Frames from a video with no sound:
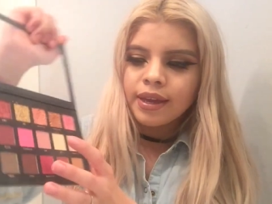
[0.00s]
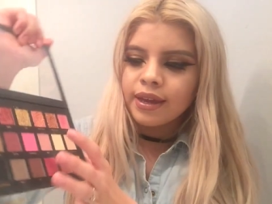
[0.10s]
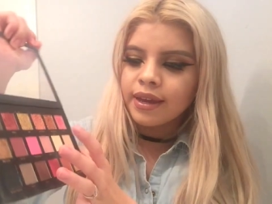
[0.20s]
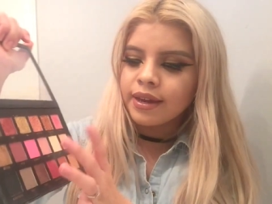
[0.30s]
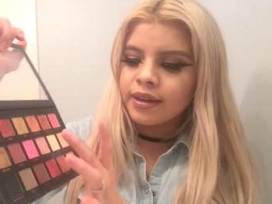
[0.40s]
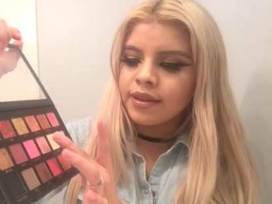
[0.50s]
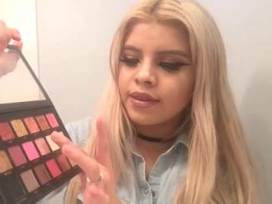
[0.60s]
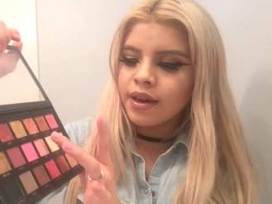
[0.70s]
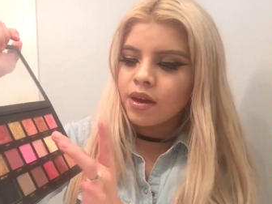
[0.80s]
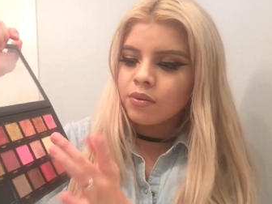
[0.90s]

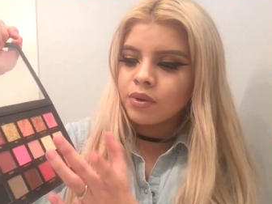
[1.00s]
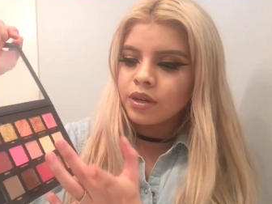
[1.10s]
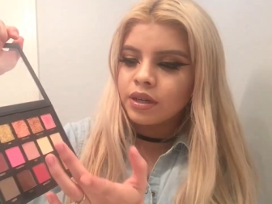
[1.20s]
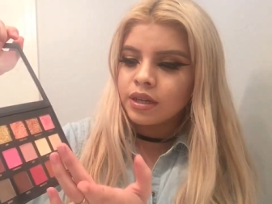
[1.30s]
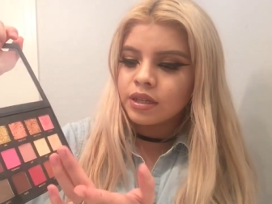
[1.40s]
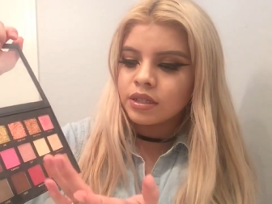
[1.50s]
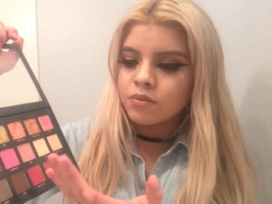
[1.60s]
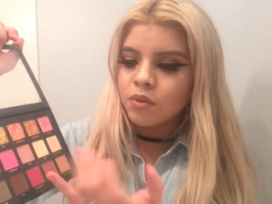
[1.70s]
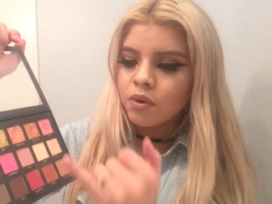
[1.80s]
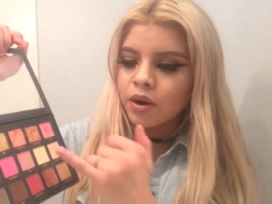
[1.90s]
And that one is
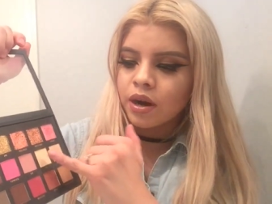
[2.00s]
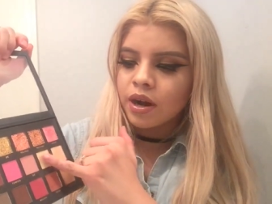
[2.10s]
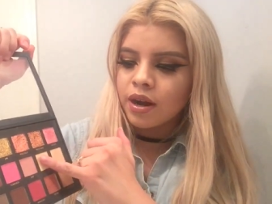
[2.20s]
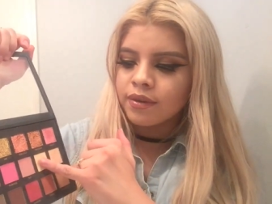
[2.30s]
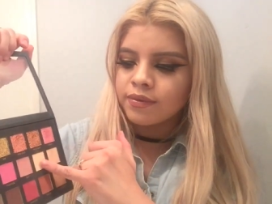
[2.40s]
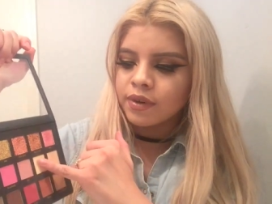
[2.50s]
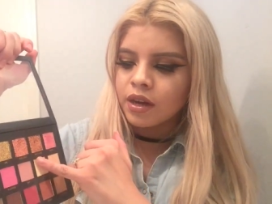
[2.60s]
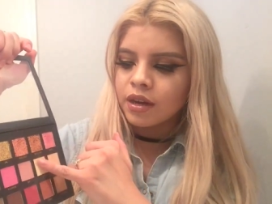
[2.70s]
more of